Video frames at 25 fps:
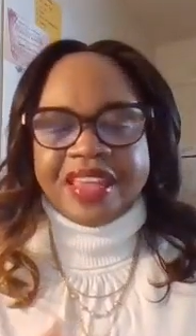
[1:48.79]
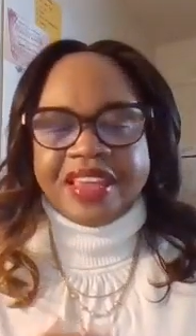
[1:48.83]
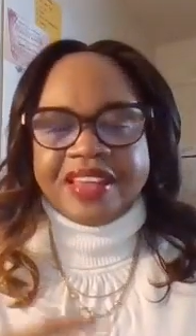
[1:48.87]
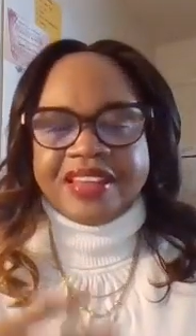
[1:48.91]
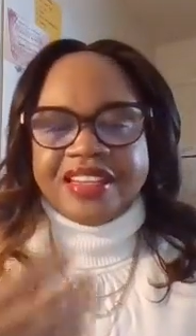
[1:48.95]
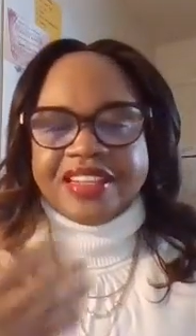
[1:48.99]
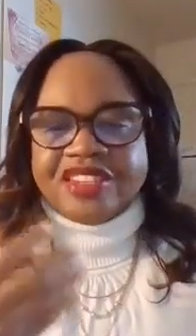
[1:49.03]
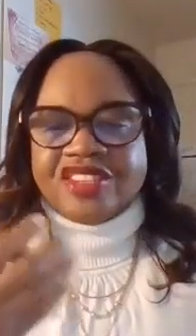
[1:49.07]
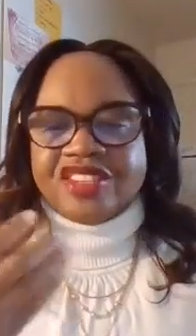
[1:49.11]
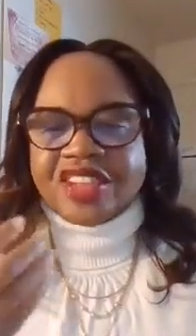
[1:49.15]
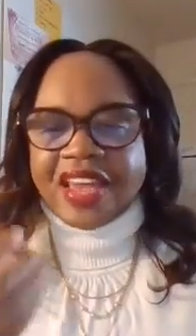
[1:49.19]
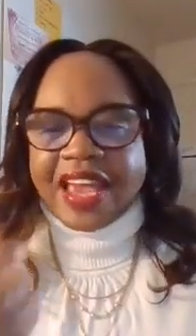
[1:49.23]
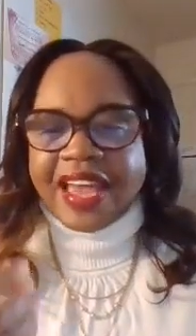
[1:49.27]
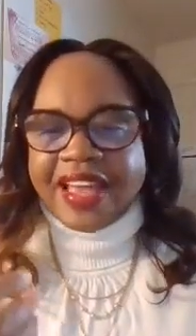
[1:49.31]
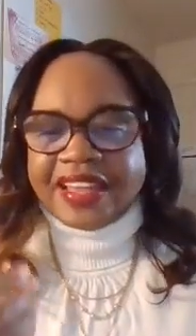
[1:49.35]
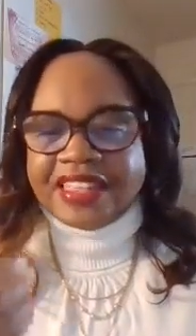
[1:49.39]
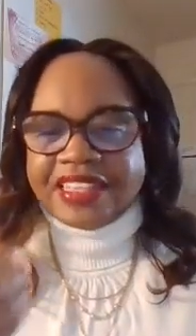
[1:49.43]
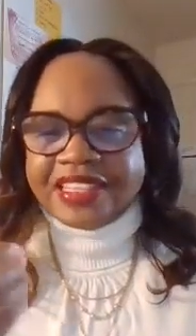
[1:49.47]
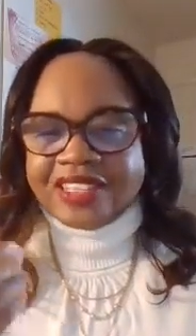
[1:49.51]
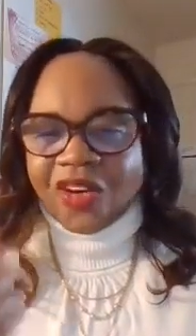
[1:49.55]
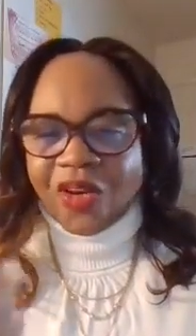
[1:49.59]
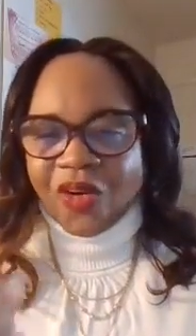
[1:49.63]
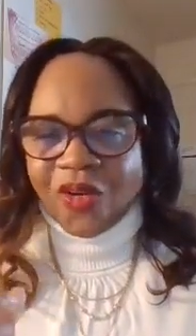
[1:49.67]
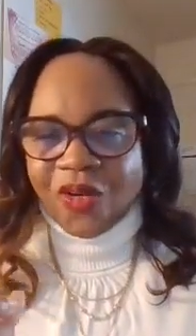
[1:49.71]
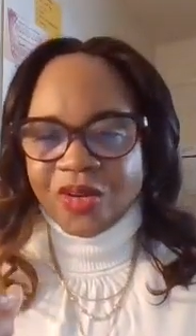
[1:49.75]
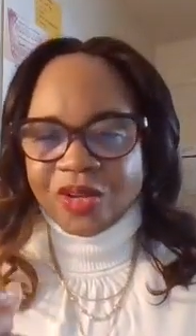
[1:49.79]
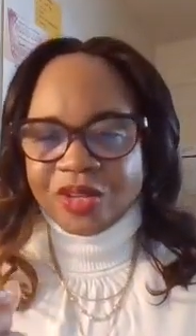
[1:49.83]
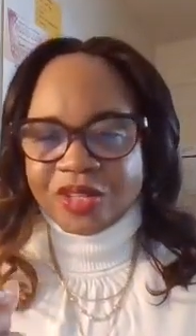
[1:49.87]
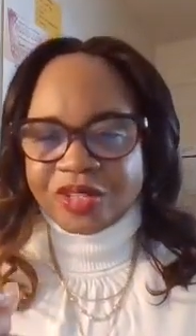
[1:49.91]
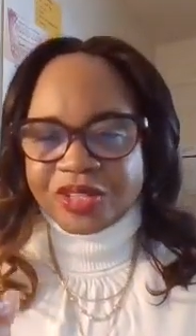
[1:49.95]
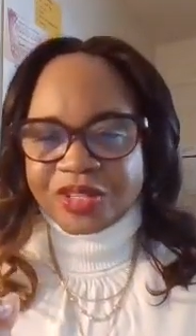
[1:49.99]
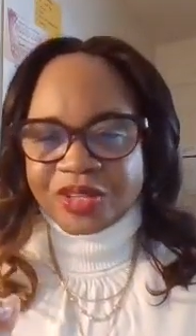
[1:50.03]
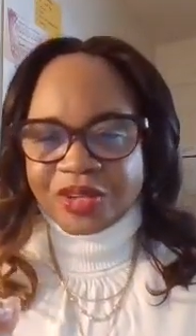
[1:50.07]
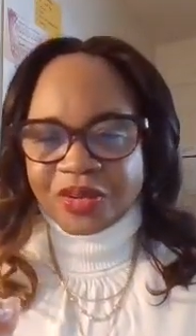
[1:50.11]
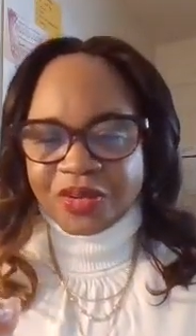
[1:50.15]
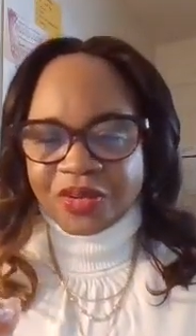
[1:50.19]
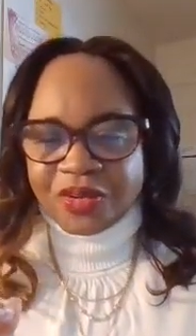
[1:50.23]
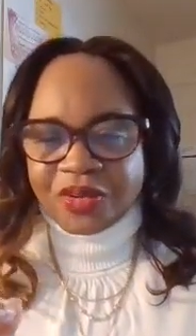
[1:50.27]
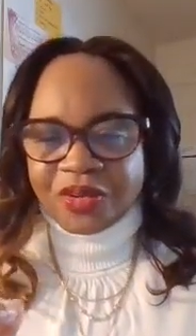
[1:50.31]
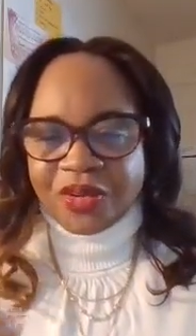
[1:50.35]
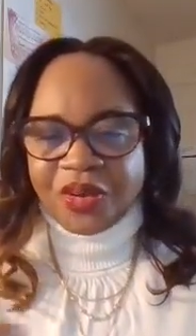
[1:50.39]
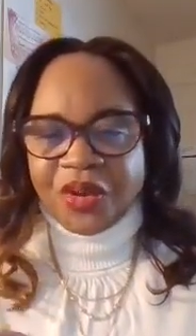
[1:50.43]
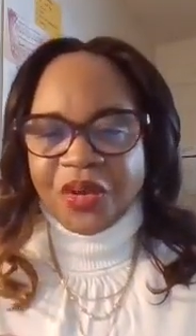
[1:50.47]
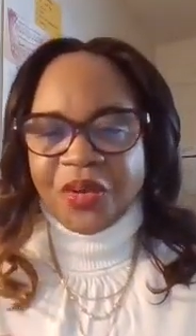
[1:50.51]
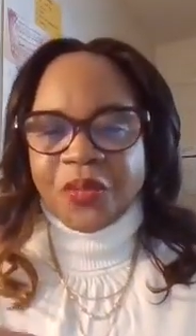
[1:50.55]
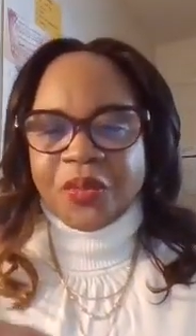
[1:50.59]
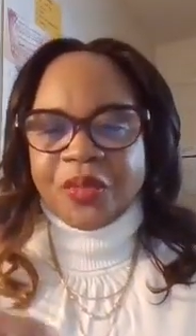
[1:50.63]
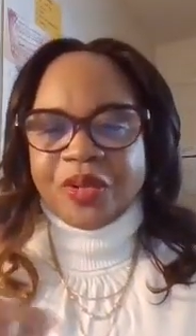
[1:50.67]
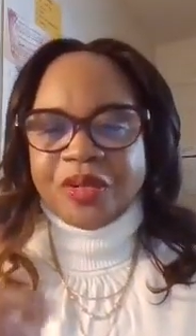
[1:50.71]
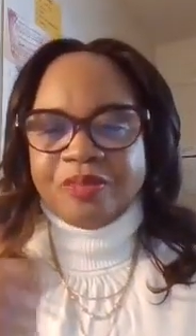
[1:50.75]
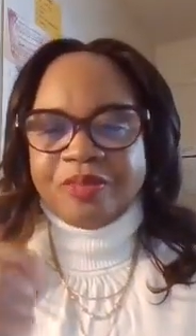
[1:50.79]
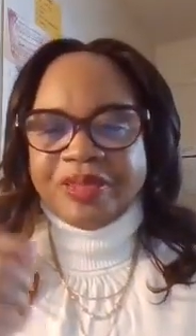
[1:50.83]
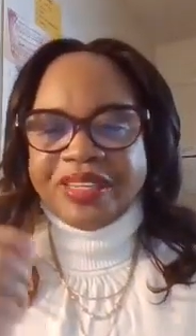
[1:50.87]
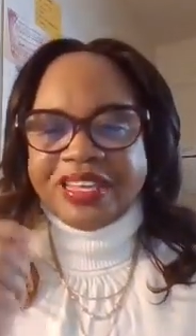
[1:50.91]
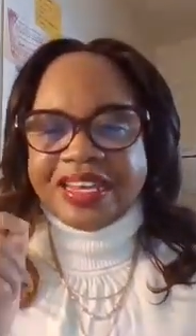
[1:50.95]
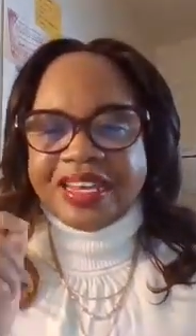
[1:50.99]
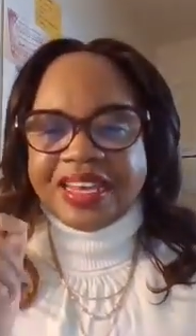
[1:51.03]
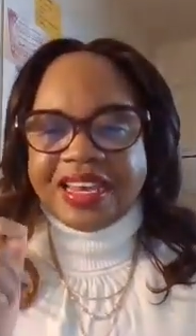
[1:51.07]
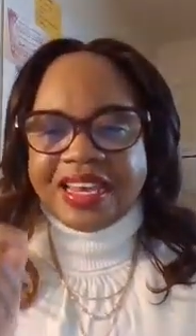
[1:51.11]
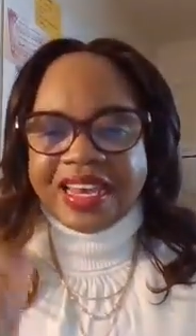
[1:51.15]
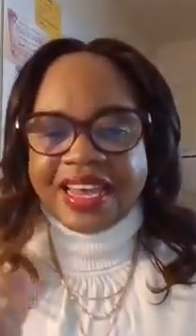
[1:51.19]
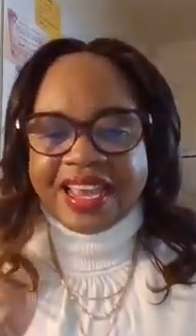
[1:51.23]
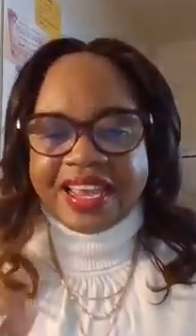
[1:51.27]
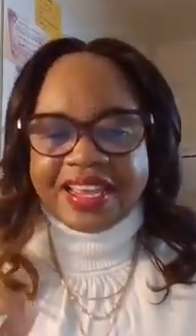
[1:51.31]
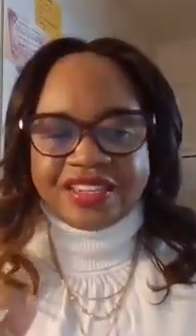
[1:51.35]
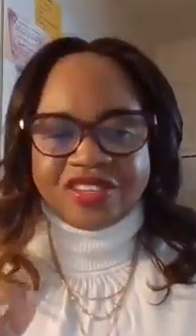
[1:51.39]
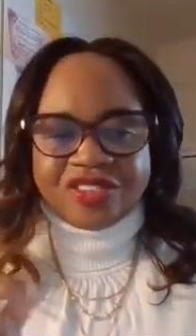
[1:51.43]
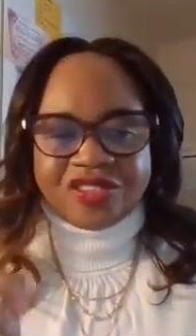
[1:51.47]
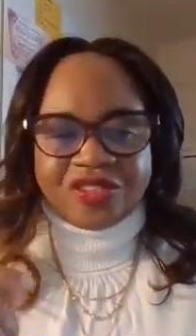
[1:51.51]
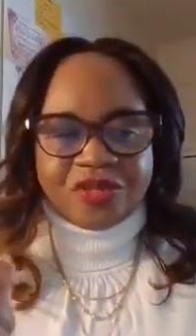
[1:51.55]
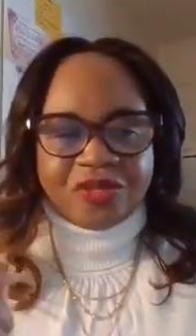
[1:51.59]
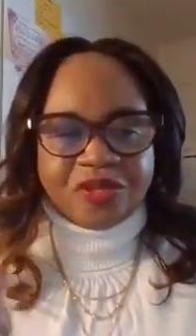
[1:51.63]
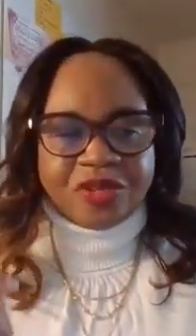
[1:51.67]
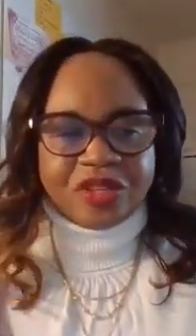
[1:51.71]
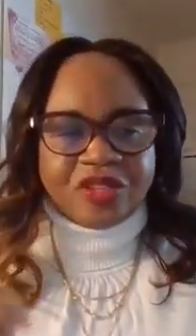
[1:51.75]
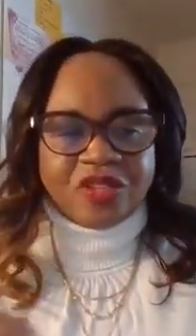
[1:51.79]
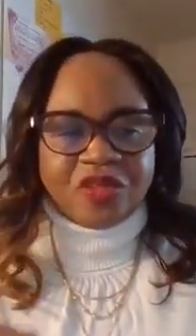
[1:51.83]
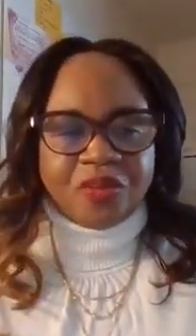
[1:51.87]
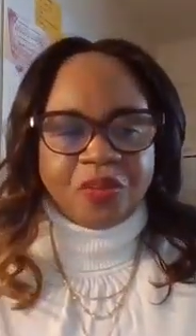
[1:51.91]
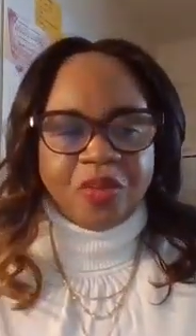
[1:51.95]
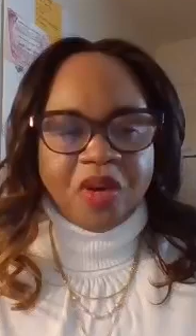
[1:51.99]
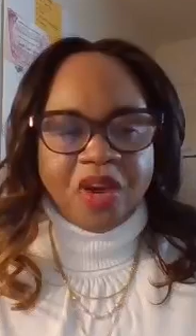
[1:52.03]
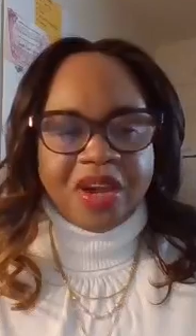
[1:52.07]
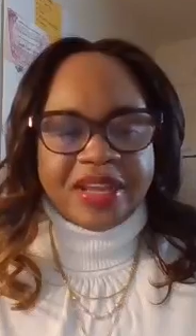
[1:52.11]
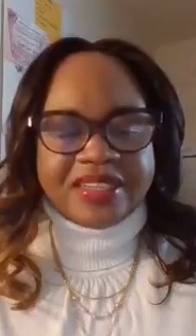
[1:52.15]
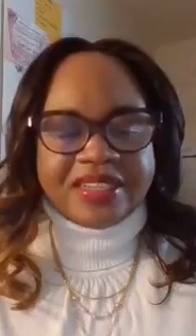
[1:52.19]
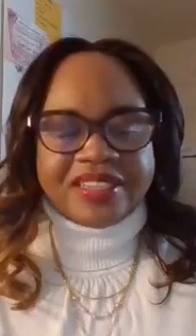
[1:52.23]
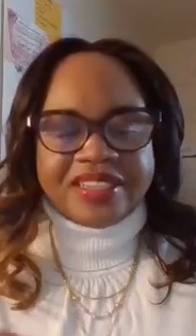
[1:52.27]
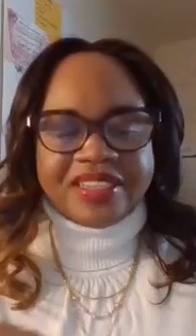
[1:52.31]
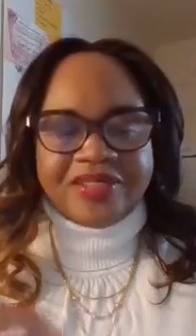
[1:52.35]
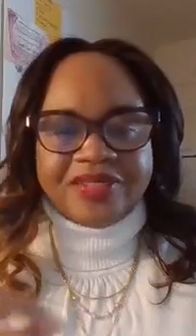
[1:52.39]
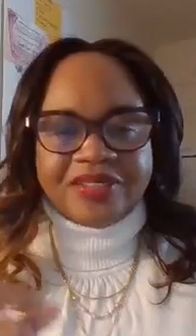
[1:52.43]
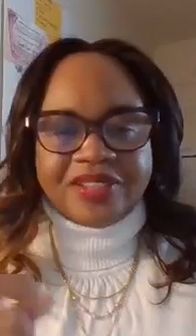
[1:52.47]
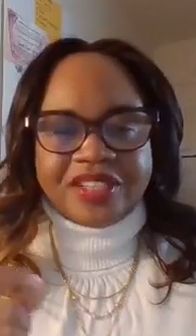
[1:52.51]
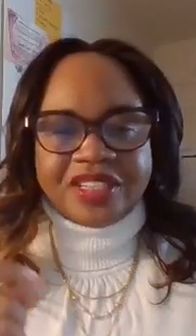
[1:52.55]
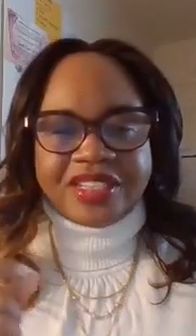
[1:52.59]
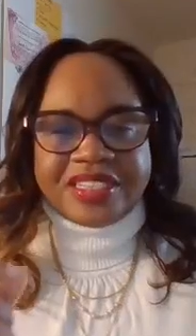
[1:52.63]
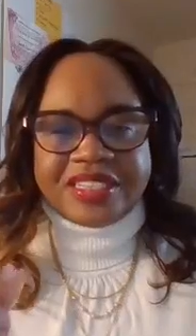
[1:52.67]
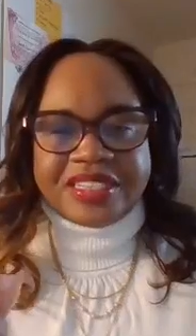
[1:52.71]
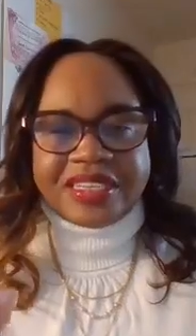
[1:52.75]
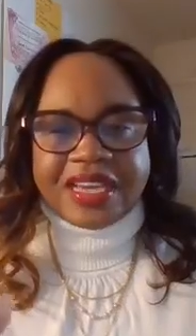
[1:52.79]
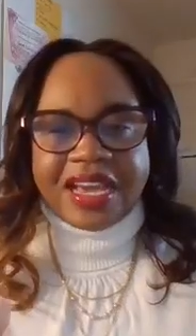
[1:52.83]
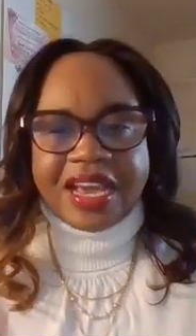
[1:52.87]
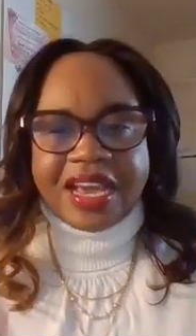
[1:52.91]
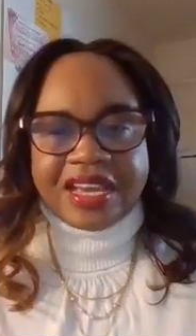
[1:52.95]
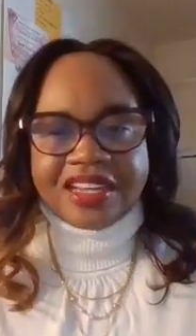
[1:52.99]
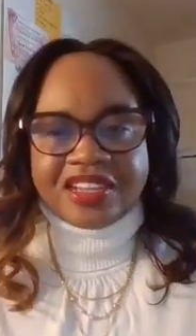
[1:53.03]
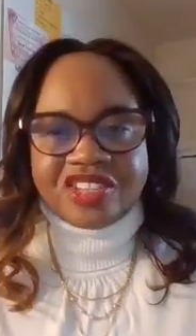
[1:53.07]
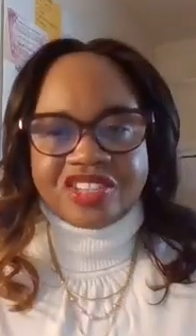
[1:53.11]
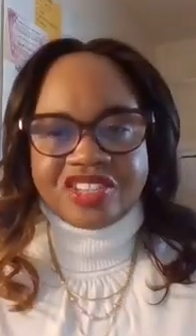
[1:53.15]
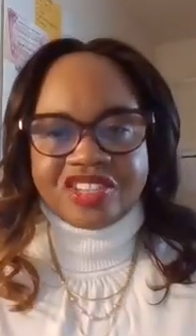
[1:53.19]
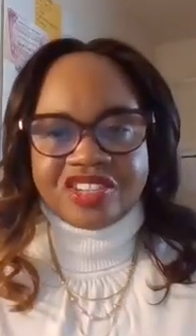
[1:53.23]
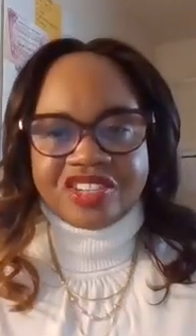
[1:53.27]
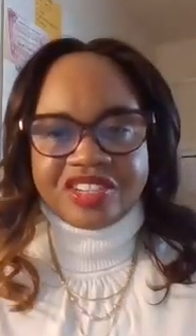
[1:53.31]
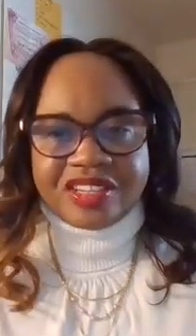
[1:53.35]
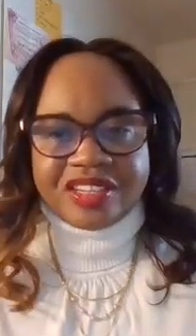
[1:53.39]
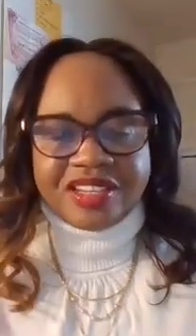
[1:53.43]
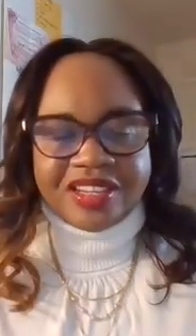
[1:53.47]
The child also will be less responsive to touch